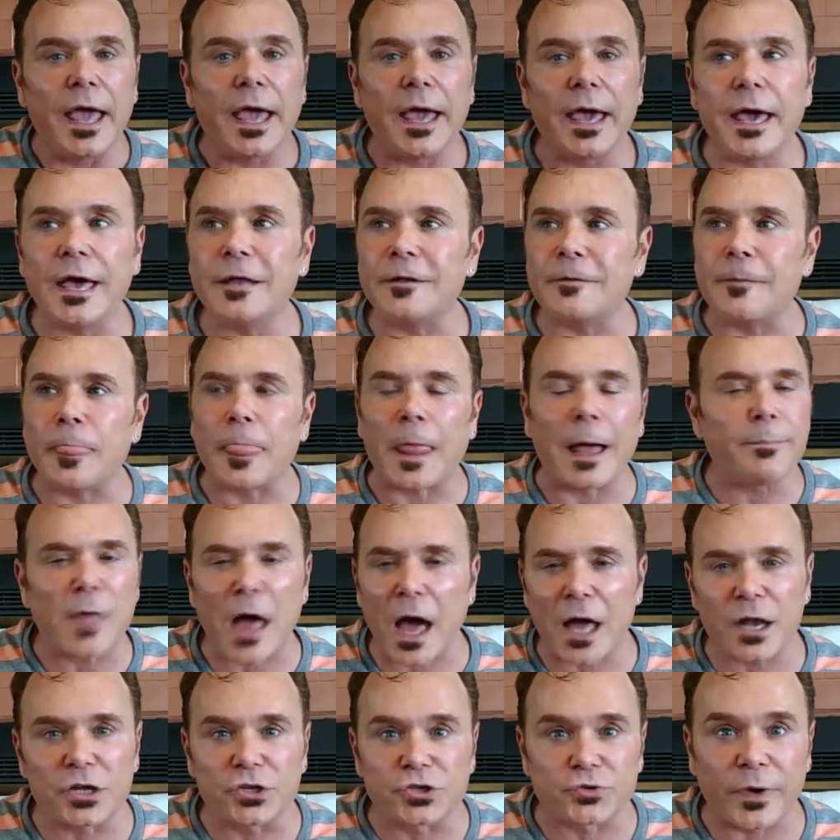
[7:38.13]
And I'm
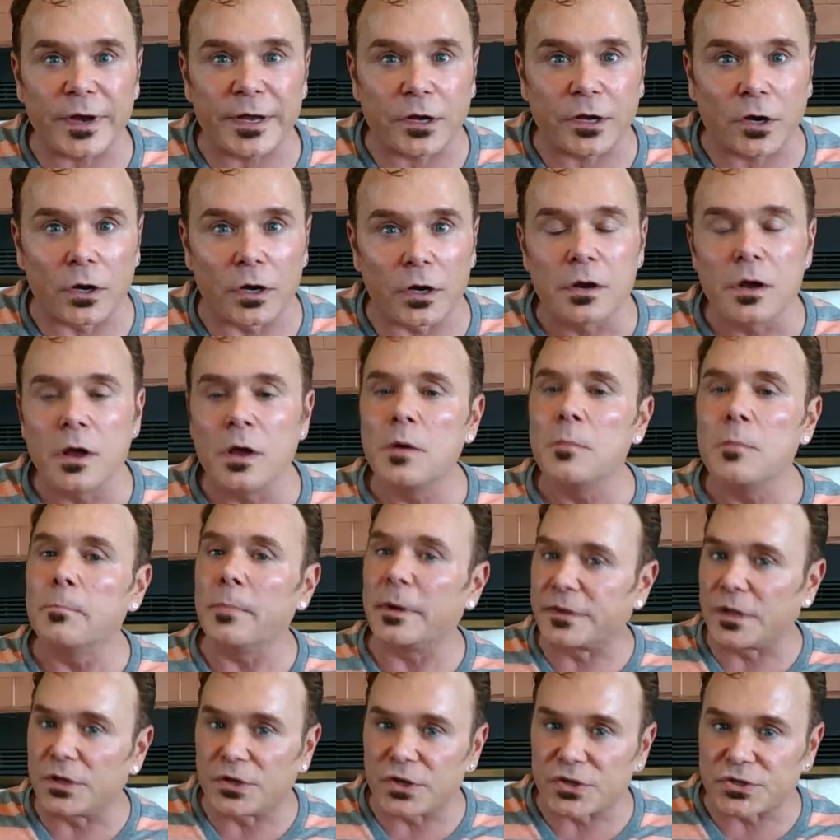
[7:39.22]
not a drinker,
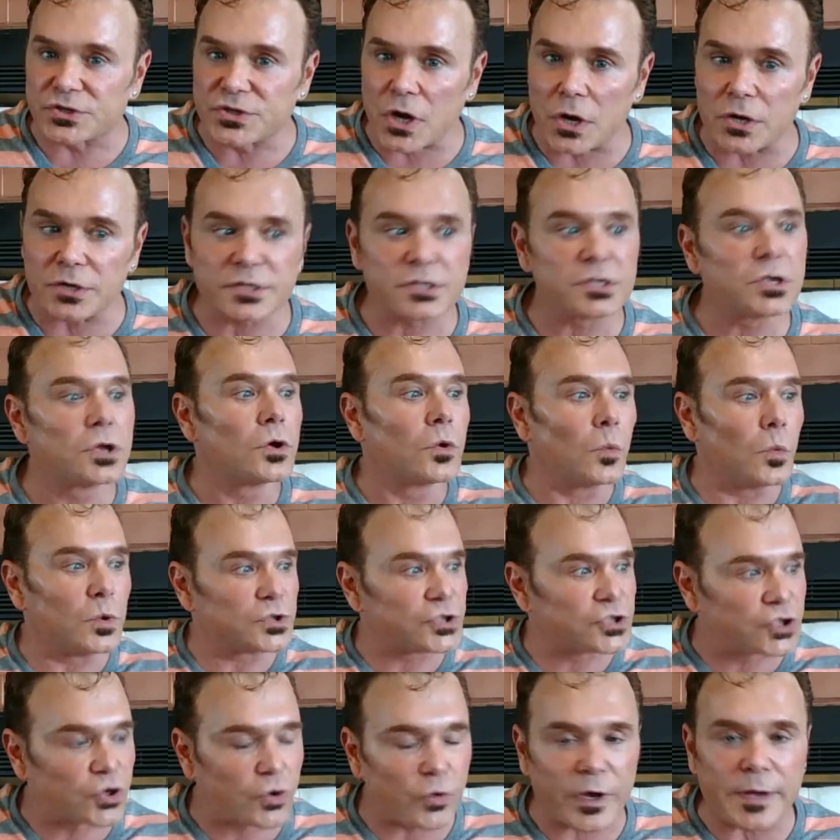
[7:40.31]
but the desserts
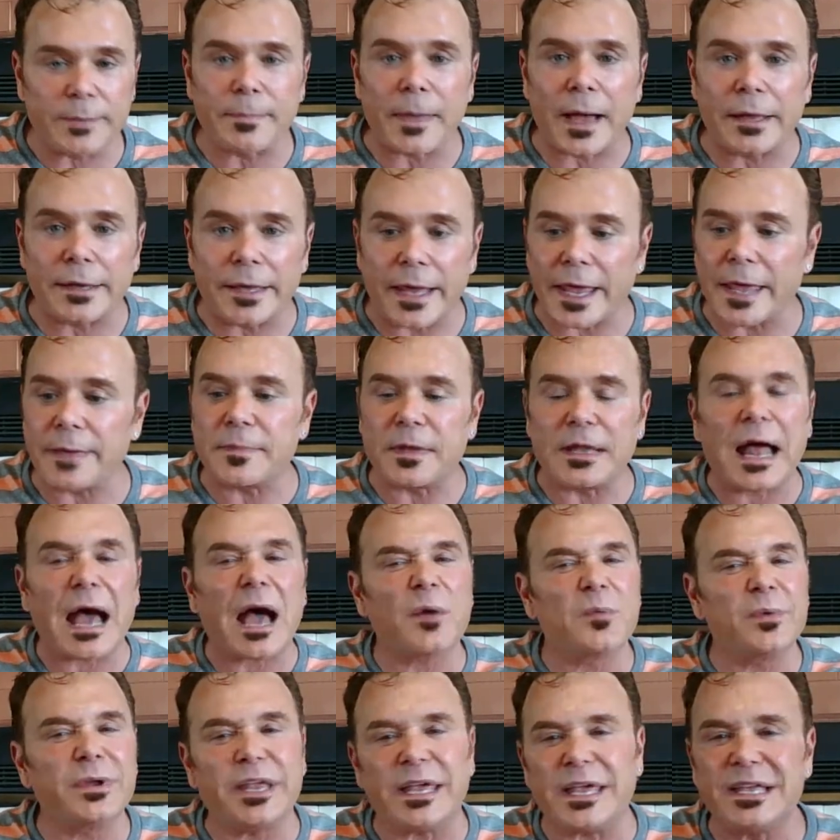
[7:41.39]
would scream my name, and
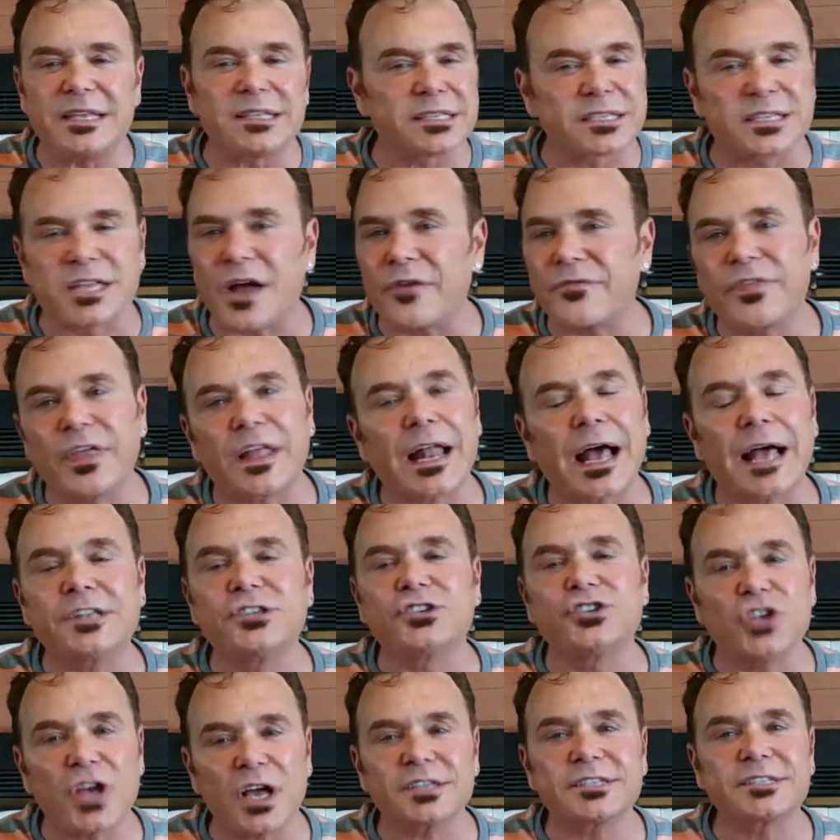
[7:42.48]
I would eat stuff that I
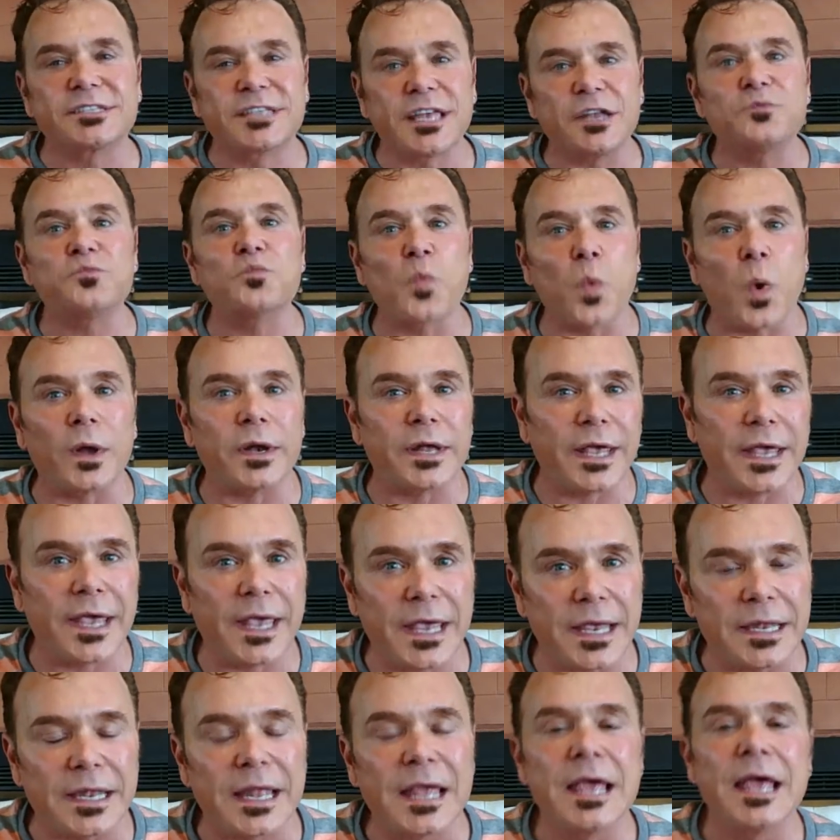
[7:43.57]
just didn't want to
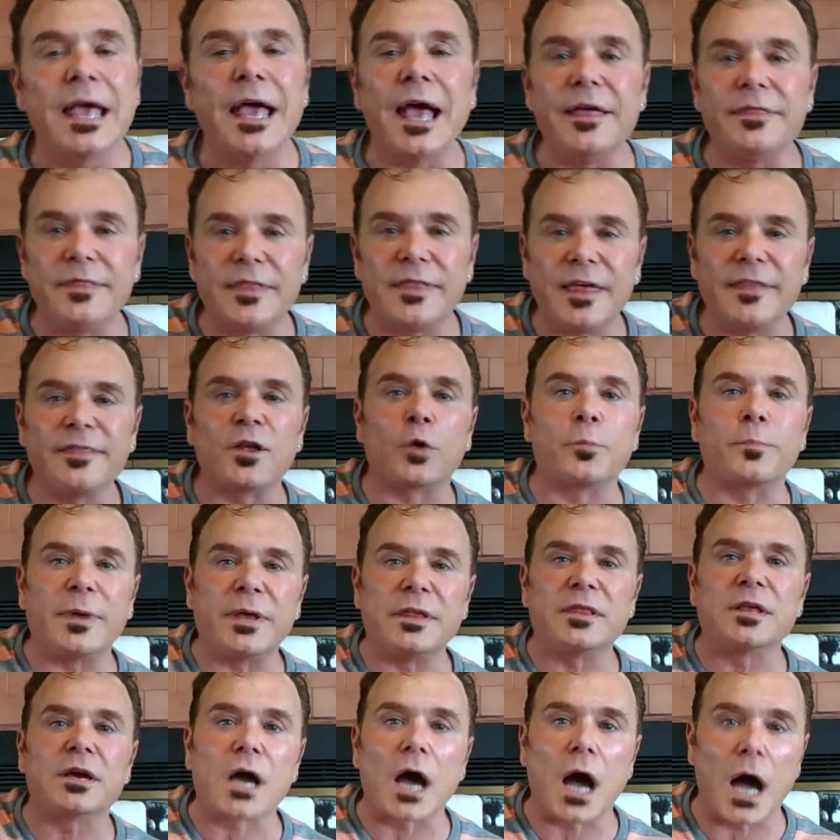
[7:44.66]
eat. And then there'd
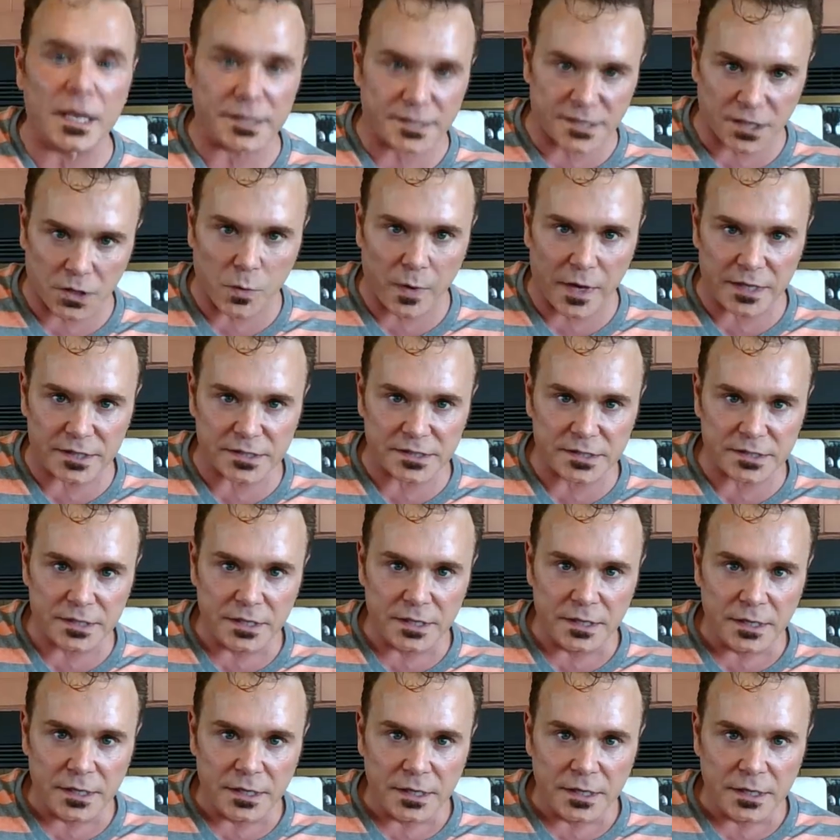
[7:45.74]
be the consequence.